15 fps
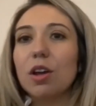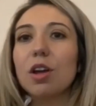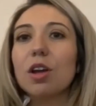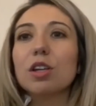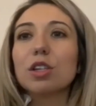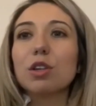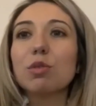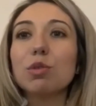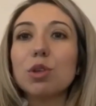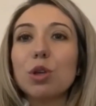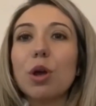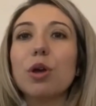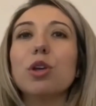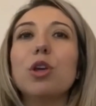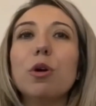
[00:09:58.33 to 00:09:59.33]
So
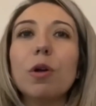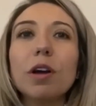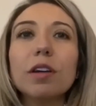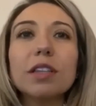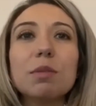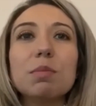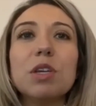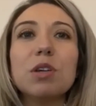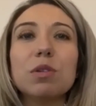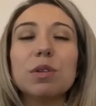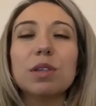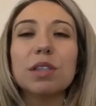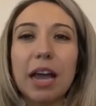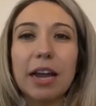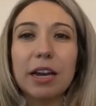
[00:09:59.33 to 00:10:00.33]
Yodox can be
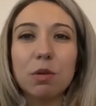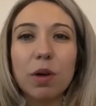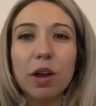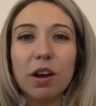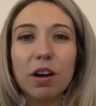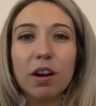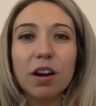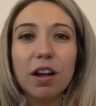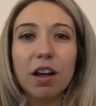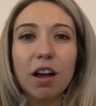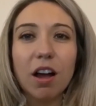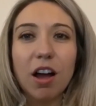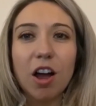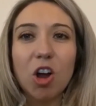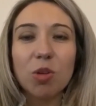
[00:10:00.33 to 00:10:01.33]
used anywhere.
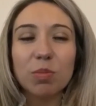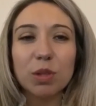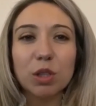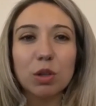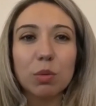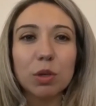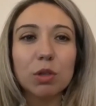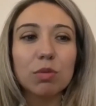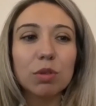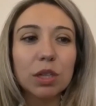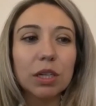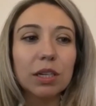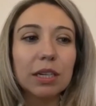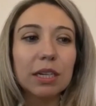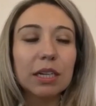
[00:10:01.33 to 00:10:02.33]
So what's
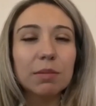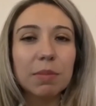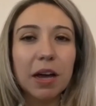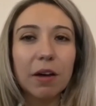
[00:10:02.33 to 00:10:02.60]
really neat about